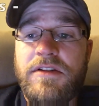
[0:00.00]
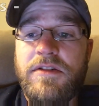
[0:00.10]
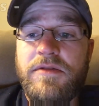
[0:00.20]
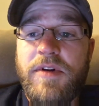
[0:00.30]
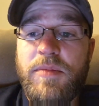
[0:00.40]

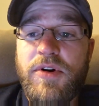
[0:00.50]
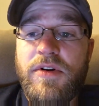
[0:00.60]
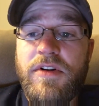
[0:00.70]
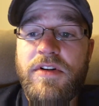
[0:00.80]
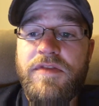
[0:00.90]

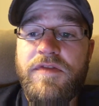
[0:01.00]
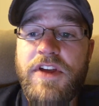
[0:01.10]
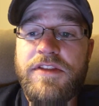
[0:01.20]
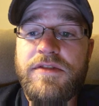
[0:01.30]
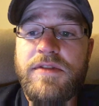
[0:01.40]
November
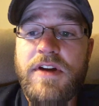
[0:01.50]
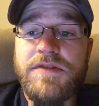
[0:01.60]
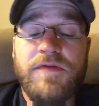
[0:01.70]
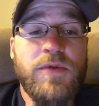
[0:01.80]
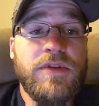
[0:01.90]
5th,
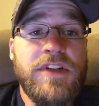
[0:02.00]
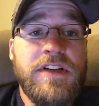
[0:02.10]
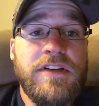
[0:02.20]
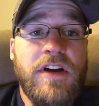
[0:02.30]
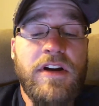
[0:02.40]

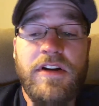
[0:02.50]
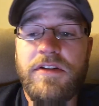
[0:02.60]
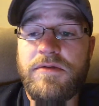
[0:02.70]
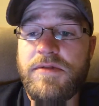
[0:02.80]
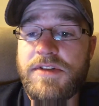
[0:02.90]
2014, Duck
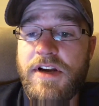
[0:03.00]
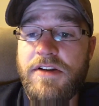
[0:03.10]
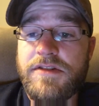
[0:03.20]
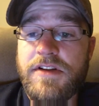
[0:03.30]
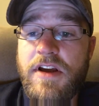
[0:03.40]
Hunt was
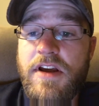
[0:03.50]
announced.